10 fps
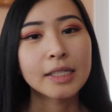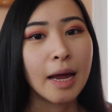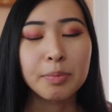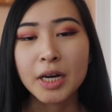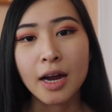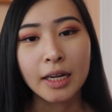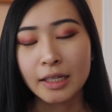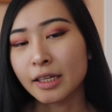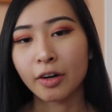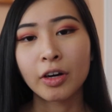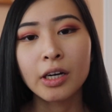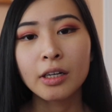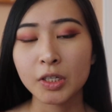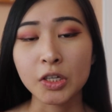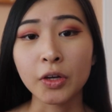Snapchat,
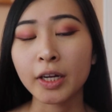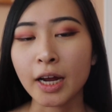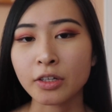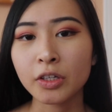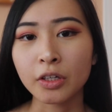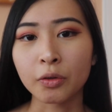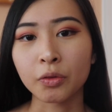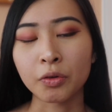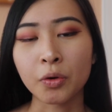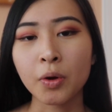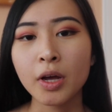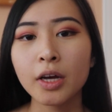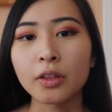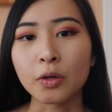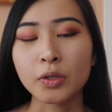etc. So you can actually go through
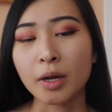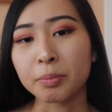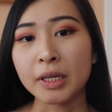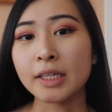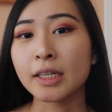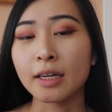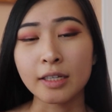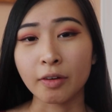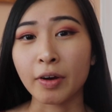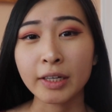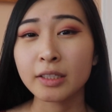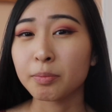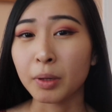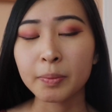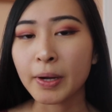those companies'
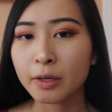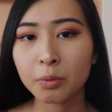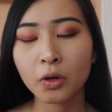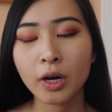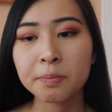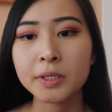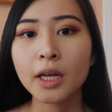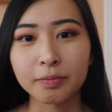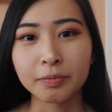direct bug bounty programs.